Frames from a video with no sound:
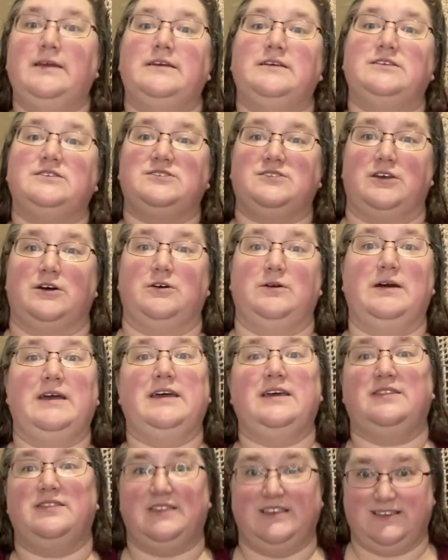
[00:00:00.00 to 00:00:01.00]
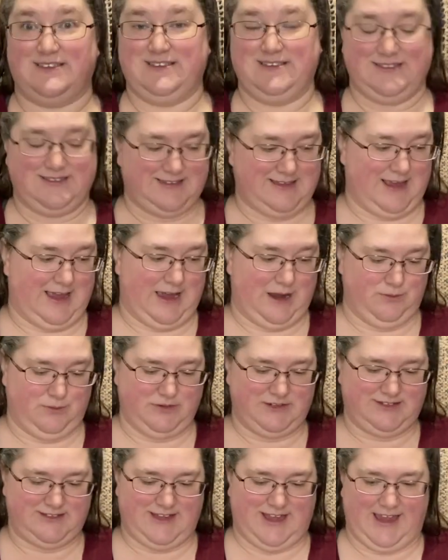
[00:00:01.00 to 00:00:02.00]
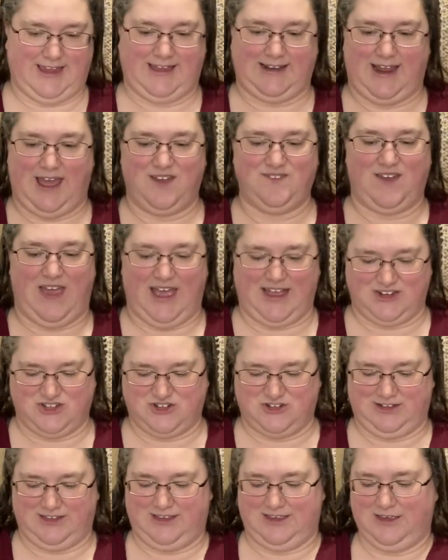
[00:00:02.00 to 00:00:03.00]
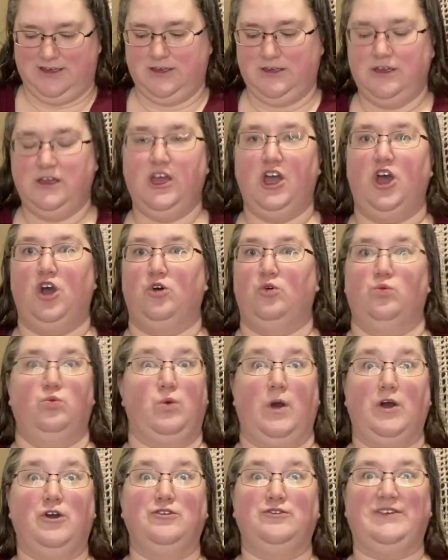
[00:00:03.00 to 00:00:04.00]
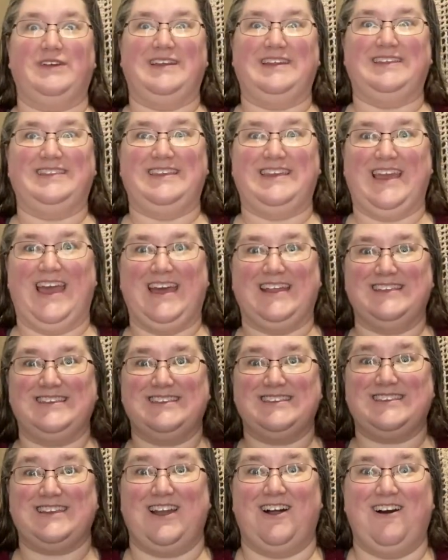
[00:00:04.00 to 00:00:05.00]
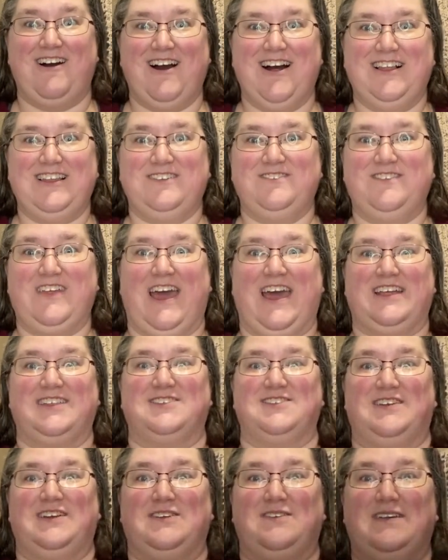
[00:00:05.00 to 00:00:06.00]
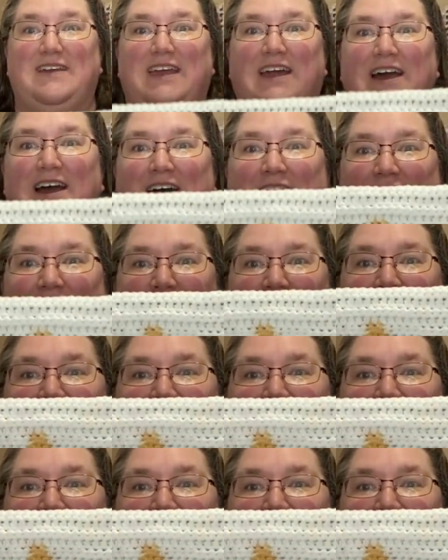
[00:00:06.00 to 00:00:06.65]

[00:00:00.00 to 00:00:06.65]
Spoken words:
So this is how we're staying. And I've actually woven in the ends and all of that. So here we go.